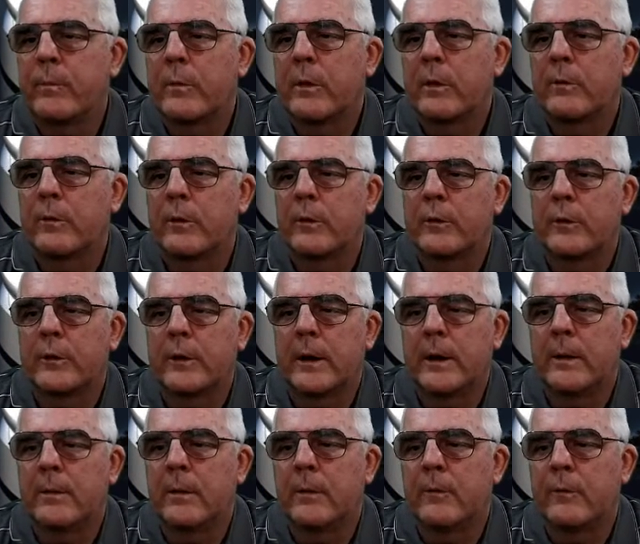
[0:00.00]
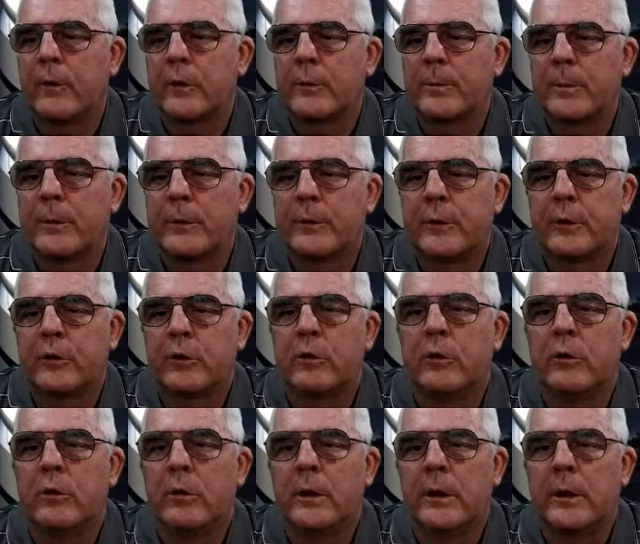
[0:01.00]
First position
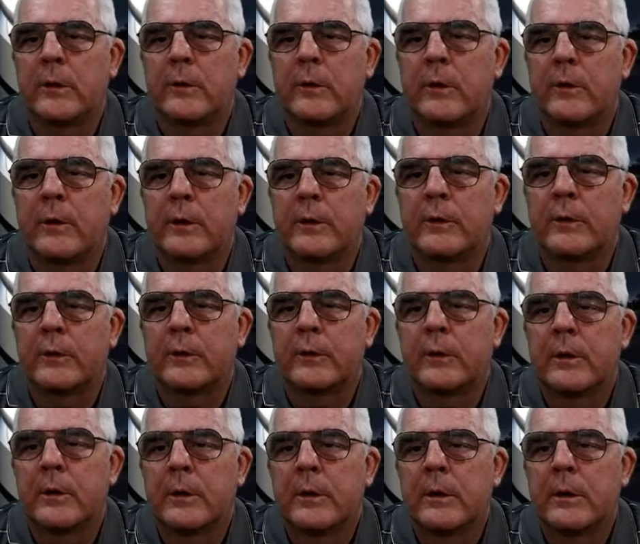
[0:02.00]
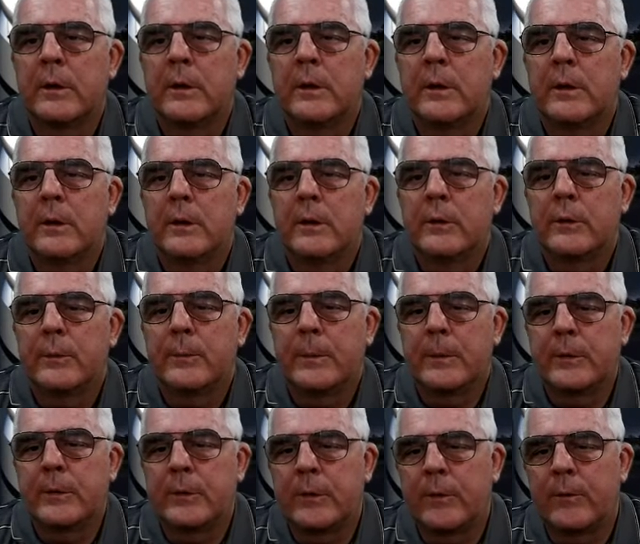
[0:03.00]
unique to this
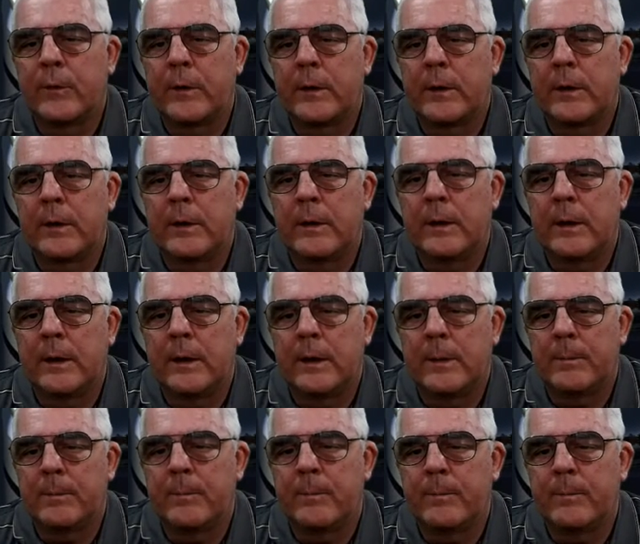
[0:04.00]
specific game.